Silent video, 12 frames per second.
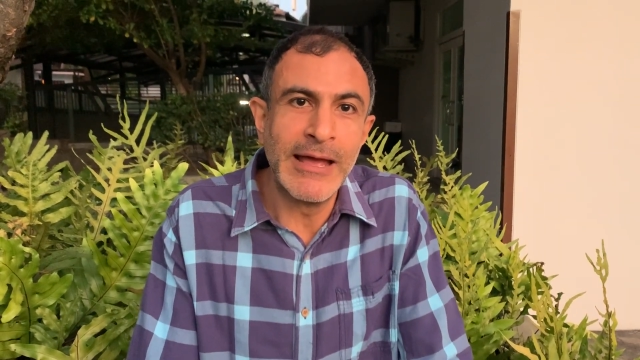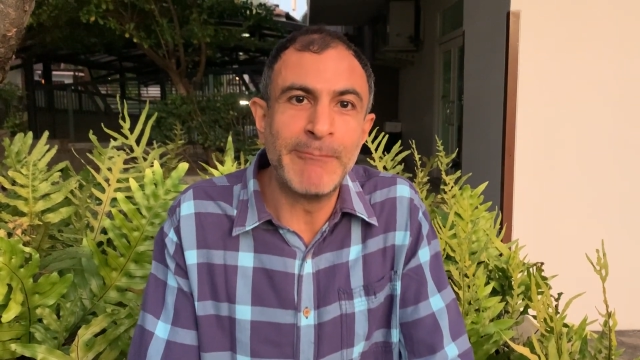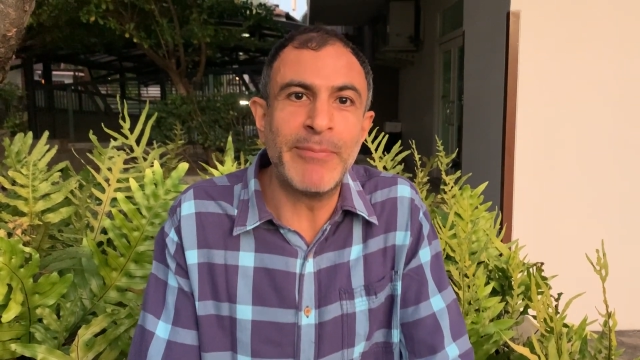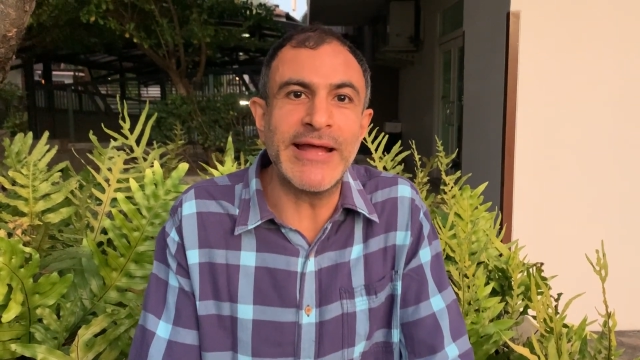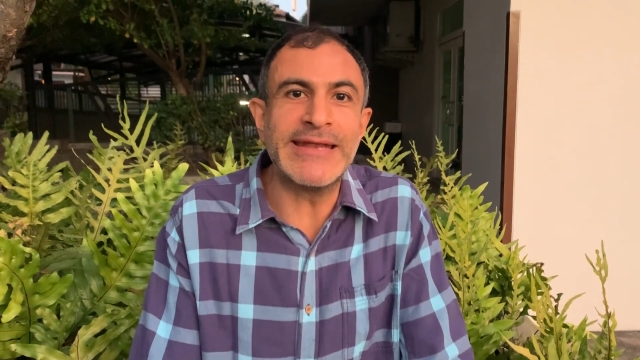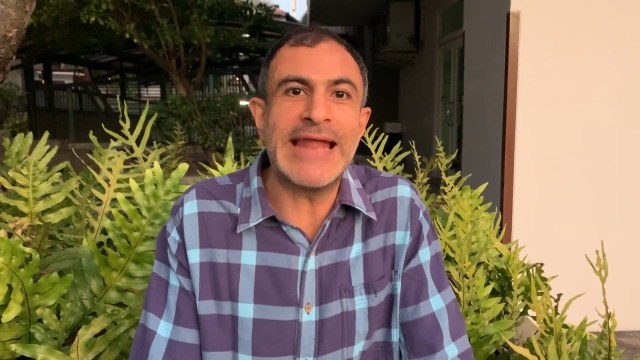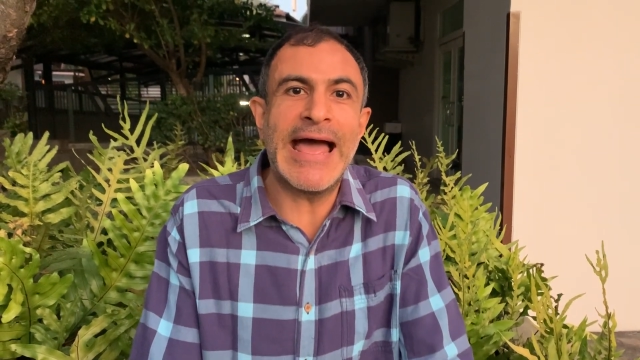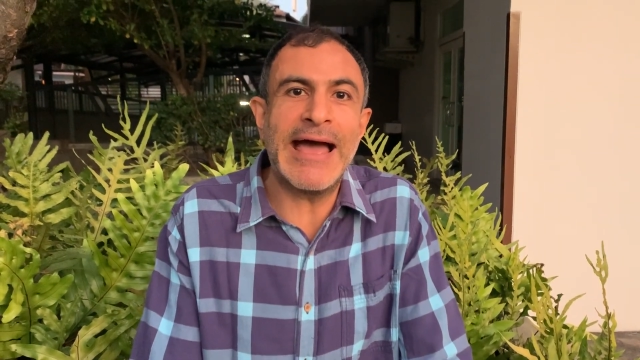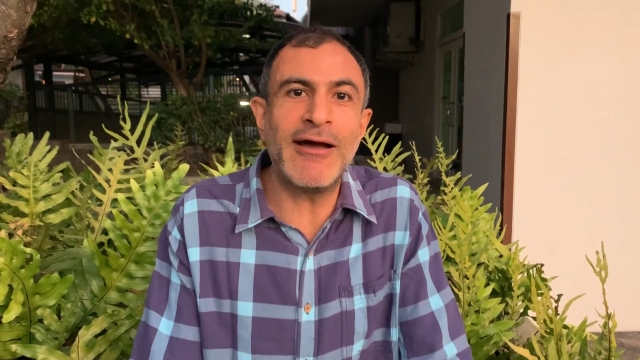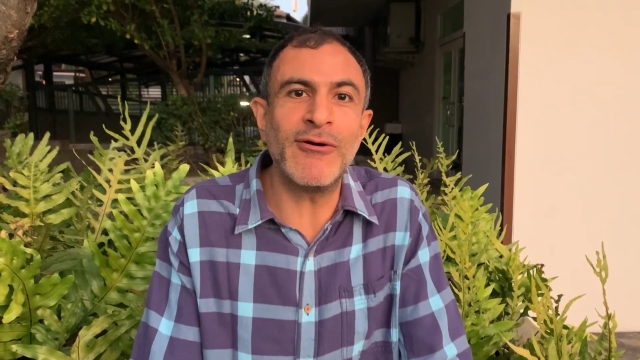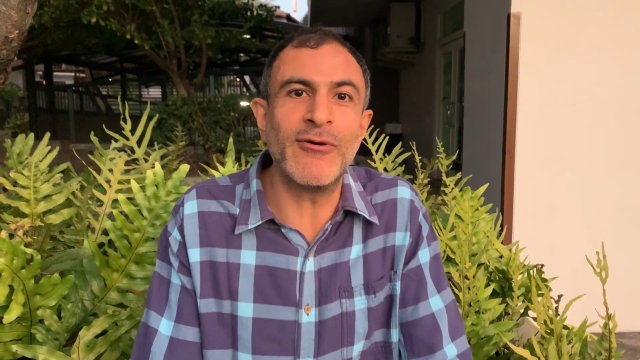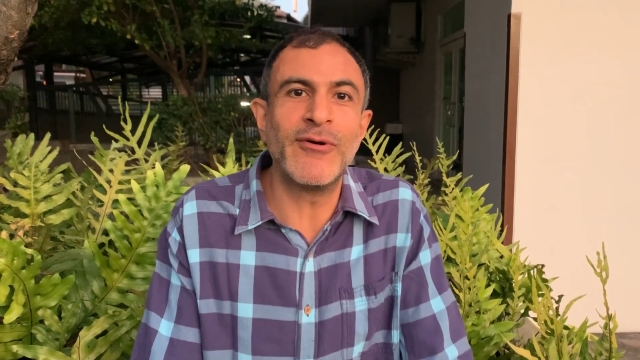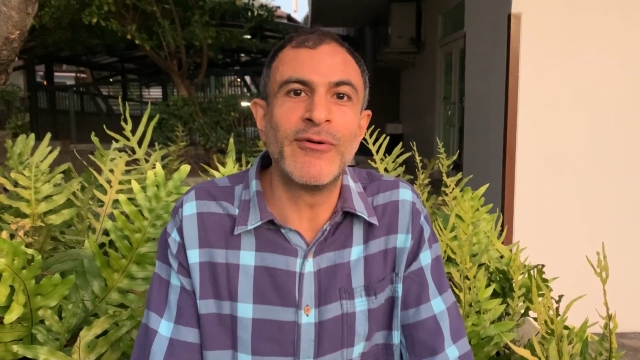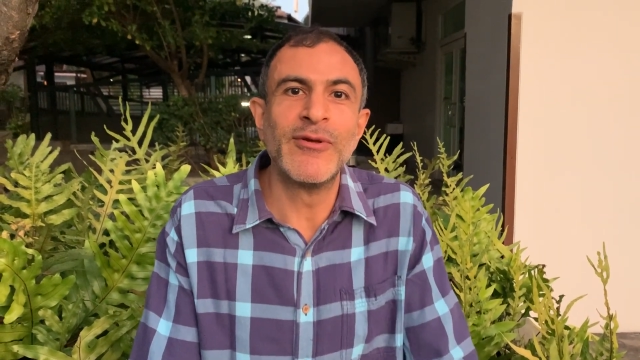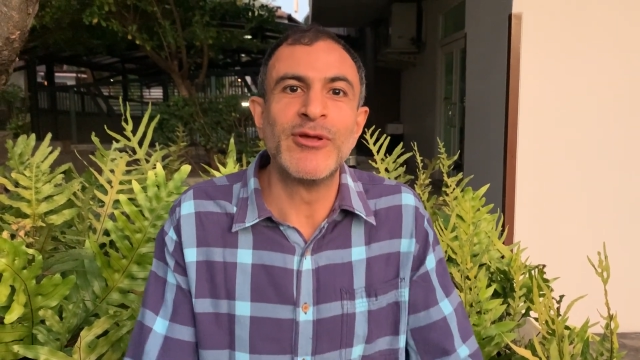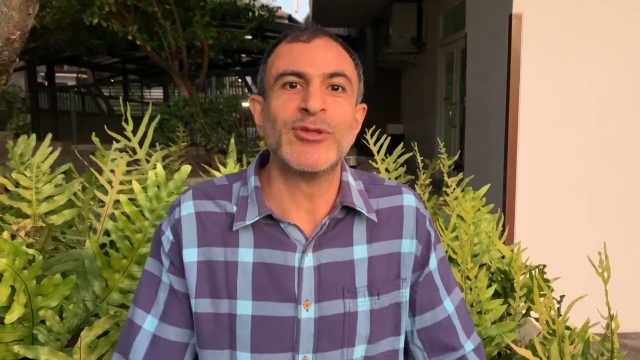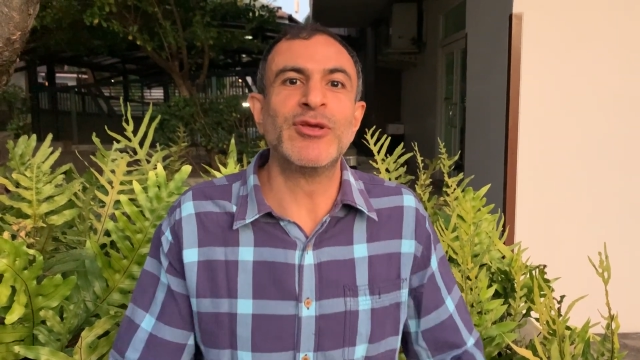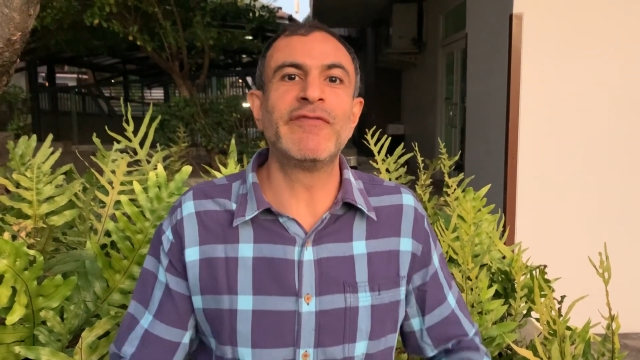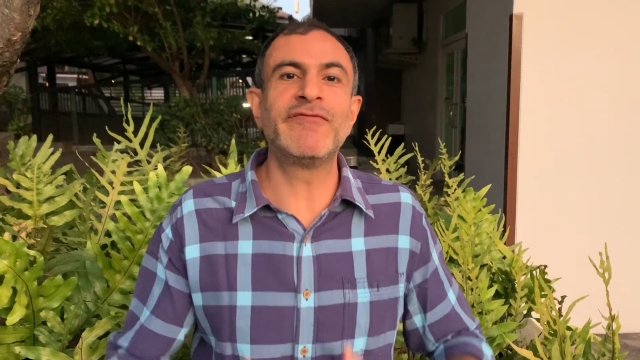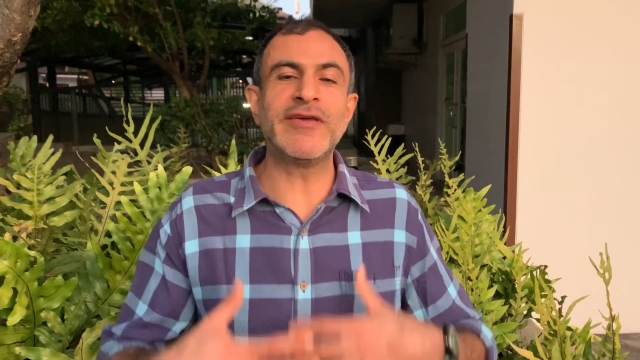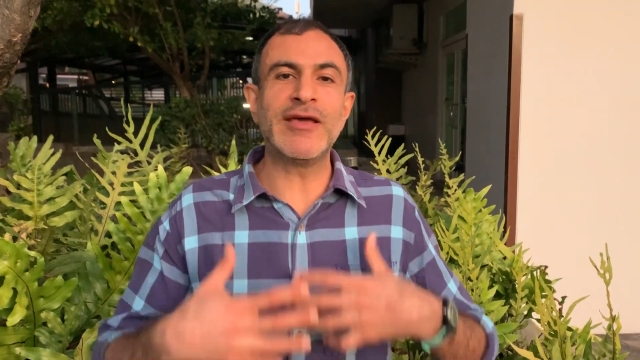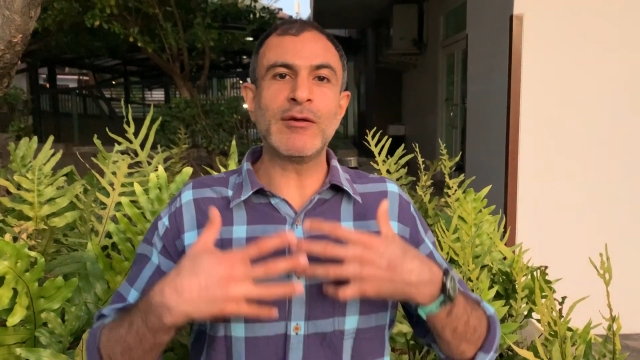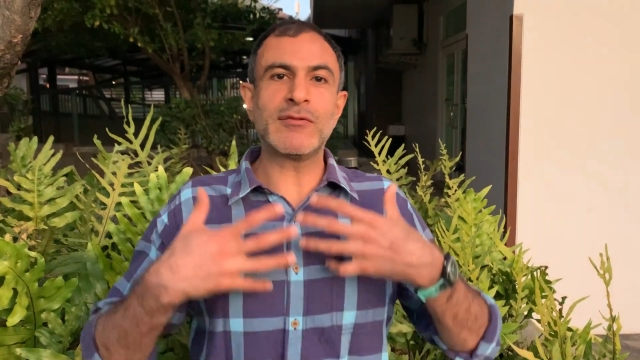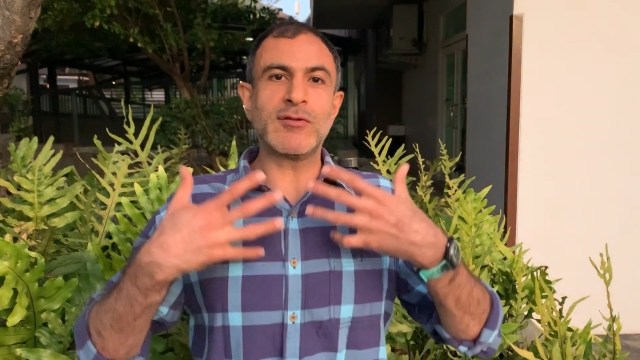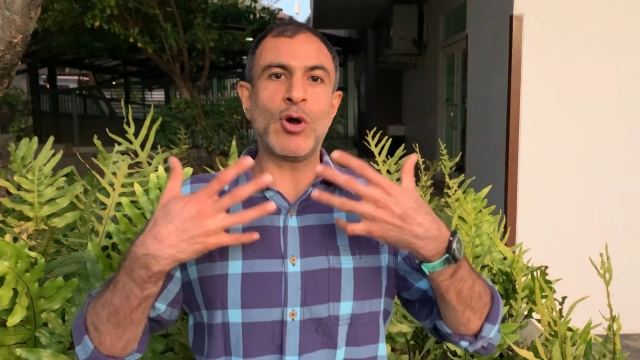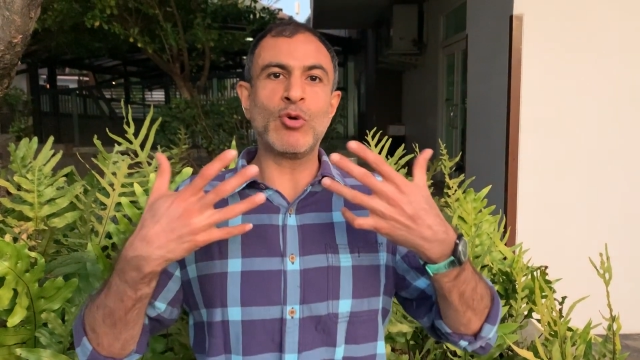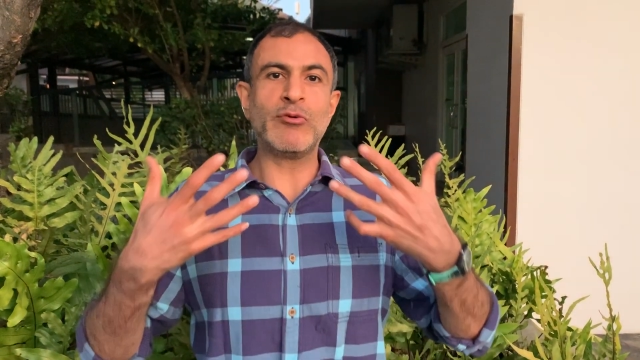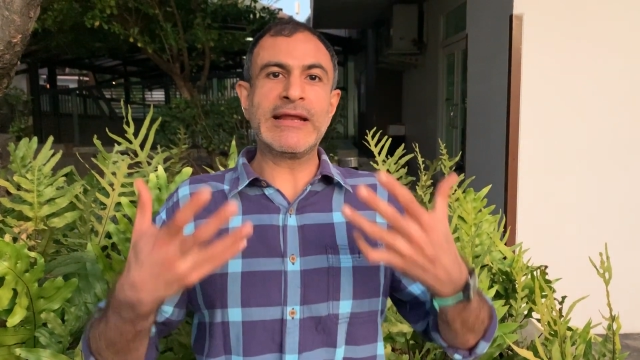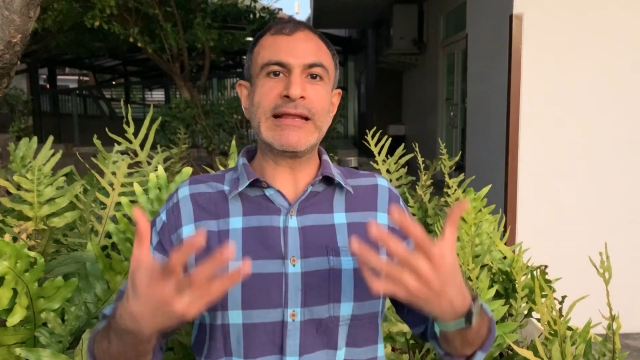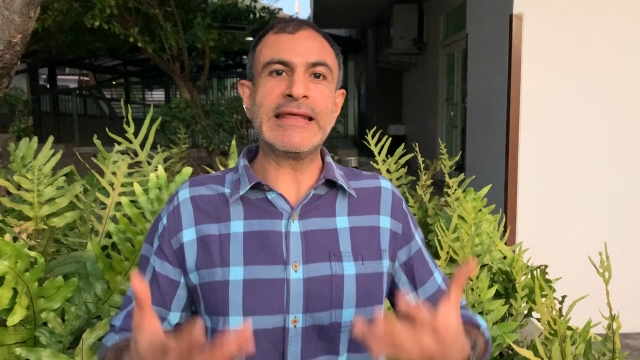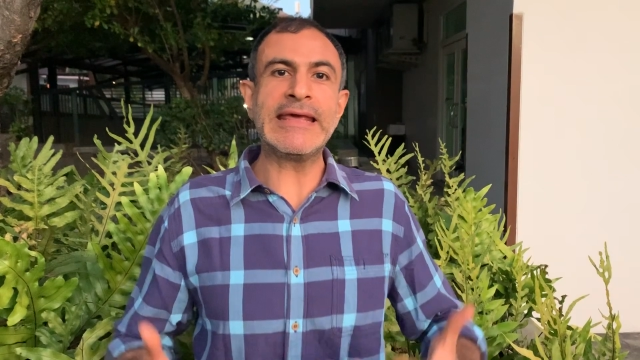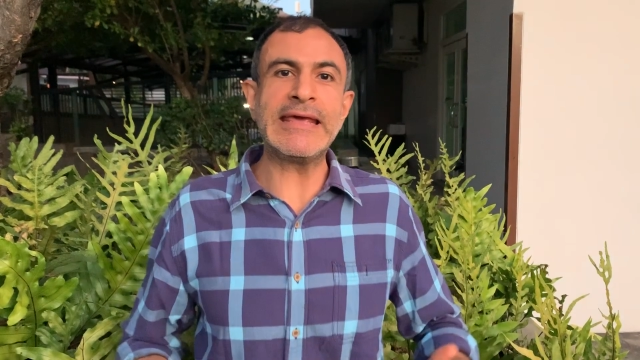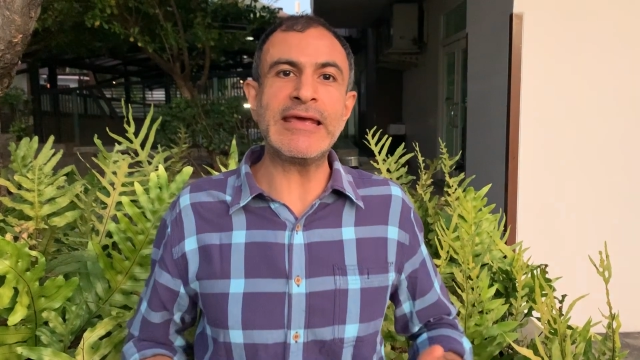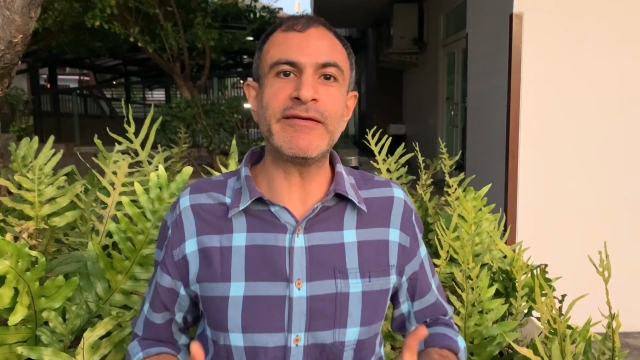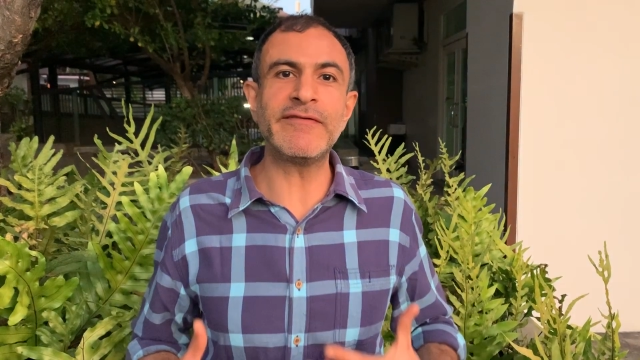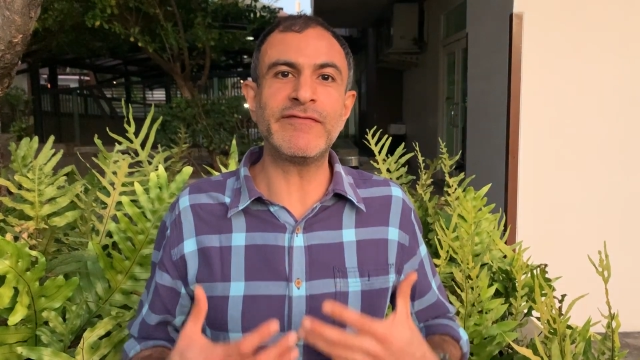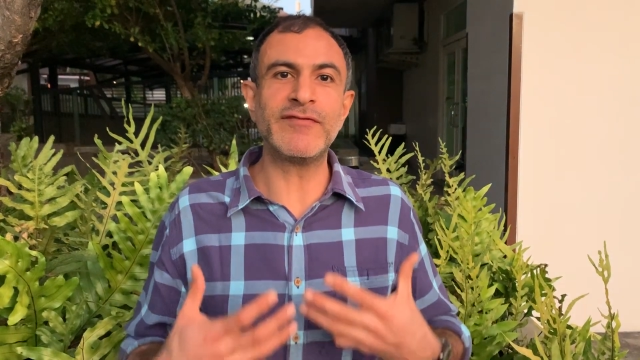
But now you feel so relieved,